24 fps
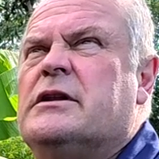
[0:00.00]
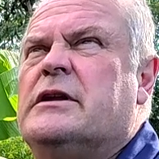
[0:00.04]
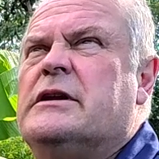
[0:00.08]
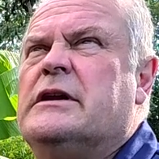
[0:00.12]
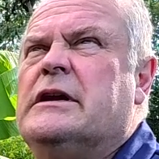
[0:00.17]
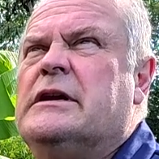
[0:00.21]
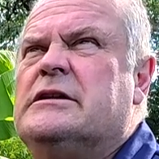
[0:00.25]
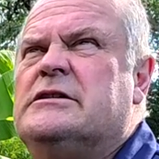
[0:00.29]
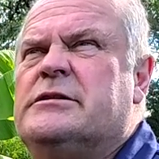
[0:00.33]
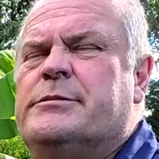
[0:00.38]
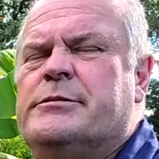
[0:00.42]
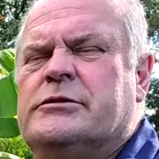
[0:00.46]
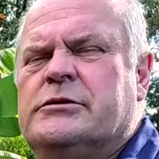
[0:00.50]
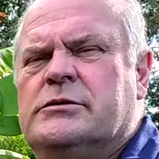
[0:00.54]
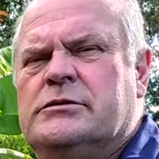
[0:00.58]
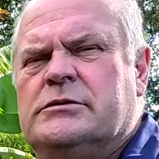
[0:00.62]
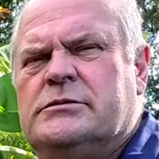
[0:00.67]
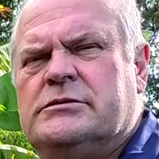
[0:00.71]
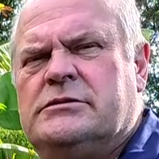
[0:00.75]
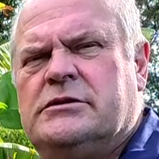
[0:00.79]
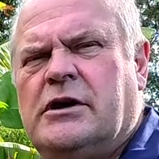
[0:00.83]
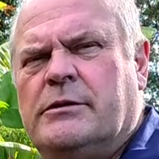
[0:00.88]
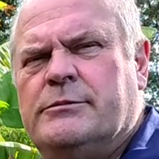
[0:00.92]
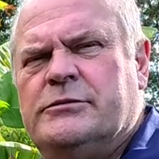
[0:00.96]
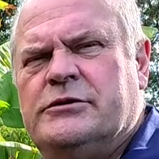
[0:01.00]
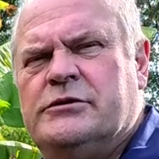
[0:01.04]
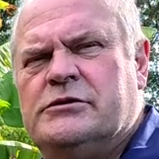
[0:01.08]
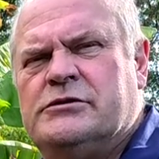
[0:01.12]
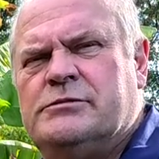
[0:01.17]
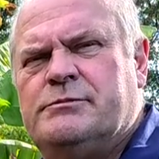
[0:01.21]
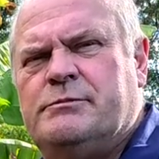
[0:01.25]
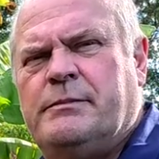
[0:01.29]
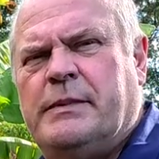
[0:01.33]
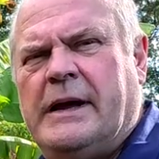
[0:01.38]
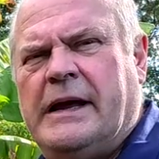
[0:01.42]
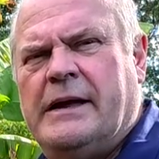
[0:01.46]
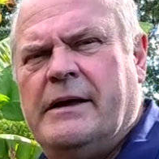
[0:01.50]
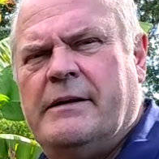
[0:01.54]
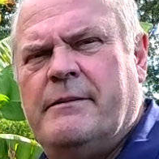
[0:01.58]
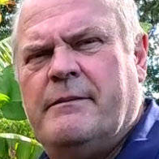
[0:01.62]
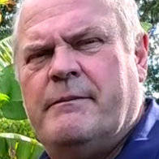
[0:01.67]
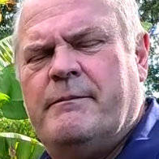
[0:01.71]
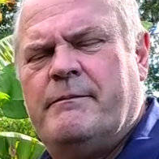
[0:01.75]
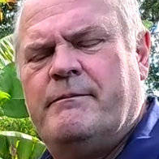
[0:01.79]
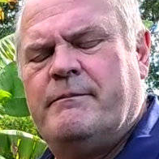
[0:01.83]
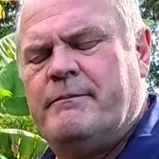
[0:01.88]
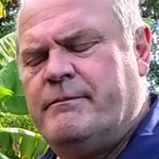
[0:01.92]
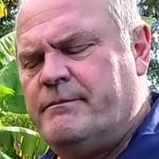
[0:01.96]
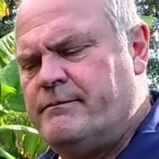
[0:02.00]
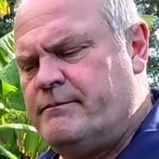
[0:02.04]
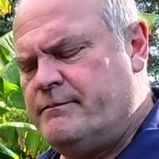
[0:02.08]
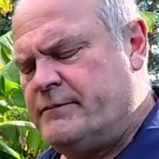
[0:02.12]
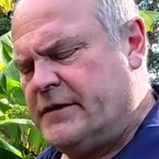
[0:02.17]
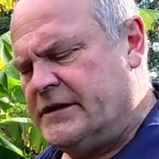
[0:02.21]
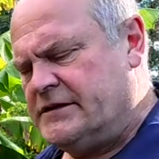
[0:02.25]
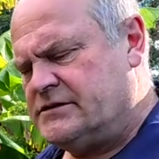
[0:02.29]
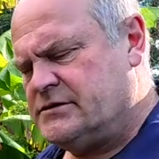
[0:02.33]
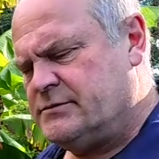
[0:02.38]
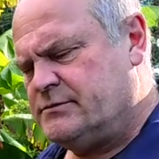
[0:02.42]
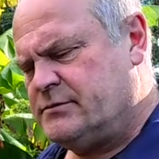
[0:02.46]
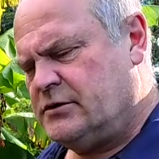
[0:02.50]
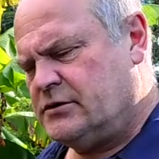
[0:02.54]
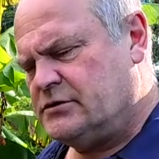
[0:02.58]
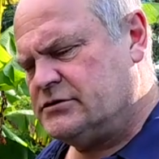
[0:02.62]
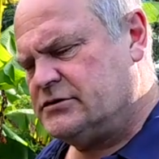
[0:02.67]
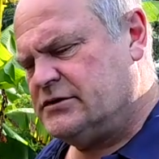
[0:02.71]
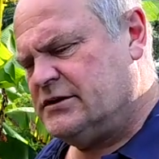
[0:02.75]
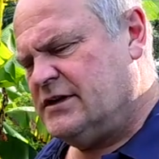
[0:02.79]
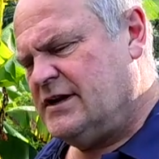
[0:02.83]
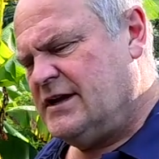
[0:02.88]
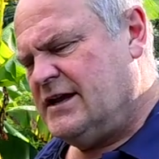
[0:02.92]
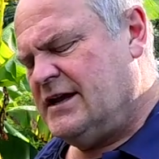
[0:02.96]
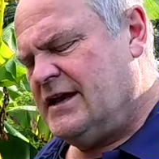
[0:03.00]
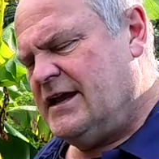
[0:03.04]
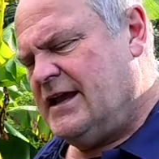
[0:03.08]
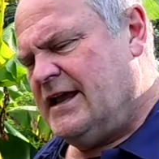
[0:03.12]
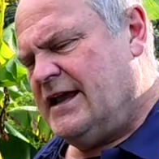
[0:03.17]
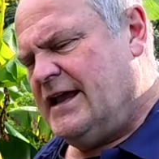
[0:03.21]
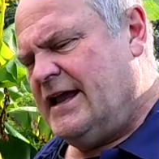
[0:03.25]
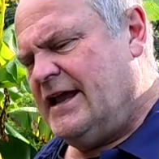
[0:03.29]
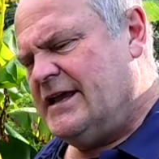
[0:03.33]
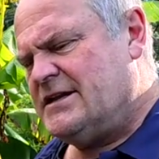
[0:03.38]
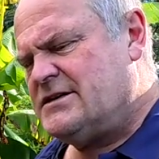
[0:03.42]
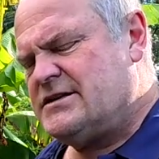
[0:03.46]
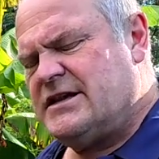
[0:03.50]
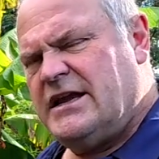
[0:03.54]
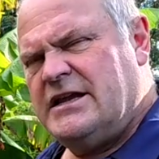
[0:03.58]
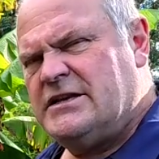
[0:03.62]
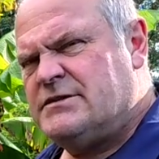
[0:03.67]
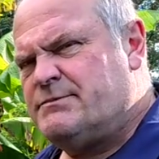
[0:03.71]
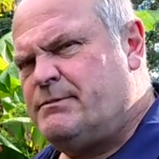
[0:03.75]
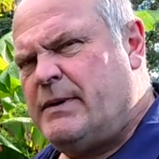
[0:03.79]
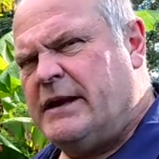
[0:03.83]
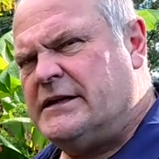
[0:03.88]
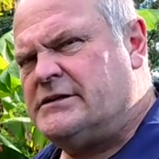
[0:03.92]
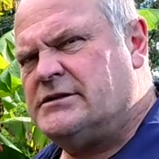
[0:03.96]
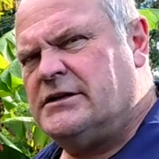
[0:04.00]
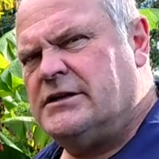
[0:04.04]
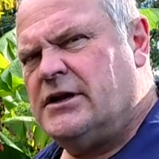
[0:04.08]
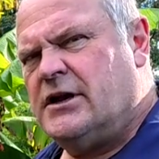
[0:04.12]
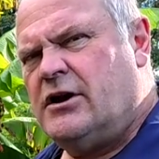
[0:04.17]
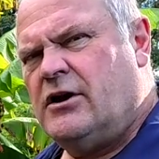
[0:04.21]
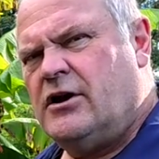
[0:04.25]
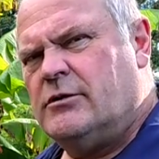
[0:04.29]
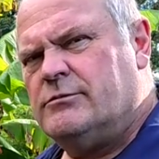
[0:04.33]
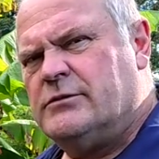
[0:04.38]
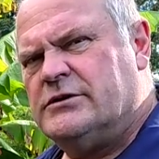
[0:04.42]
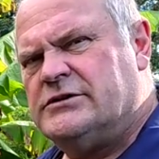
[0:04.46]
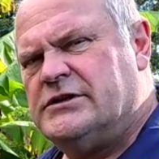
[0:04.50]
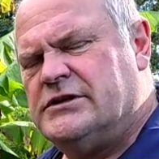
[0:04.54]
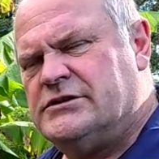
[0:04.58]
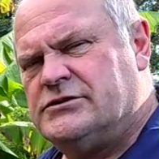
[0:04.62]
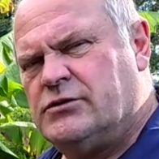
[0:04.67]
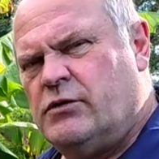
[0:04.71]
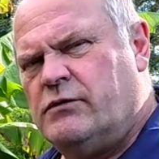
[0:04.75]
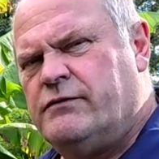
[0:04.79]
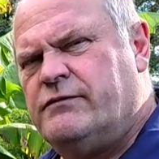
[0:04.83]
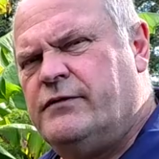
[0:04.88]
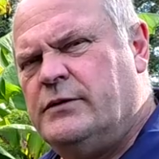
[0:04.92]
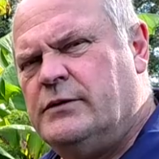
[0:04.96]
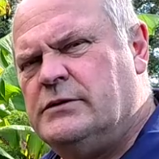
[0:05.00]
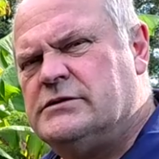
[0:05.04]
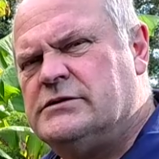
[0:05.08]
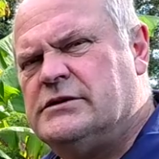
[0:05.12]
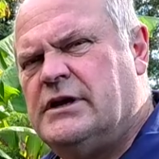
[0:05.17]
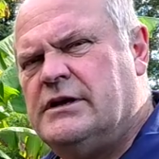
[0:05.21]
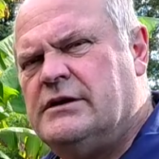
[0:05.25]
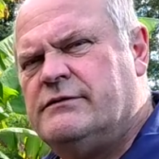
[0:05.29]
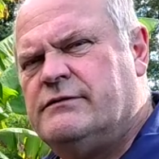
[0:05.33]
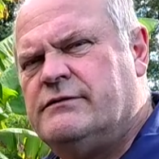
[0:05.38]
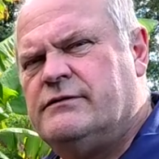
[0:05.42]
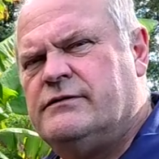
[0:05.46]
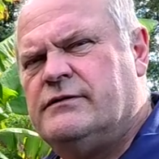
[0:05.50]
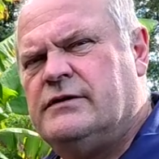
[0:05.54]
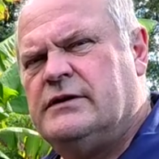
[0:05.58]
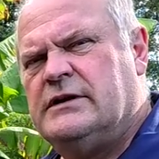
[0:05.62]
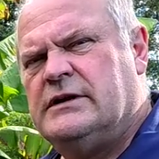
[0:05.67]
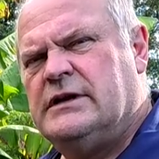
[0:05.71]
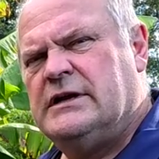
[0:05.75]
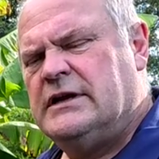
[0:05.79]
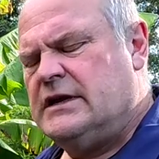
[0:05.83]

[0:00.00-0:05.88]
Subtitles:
like your typical Domino's pizza box. It's basically harmless. It's all food safe.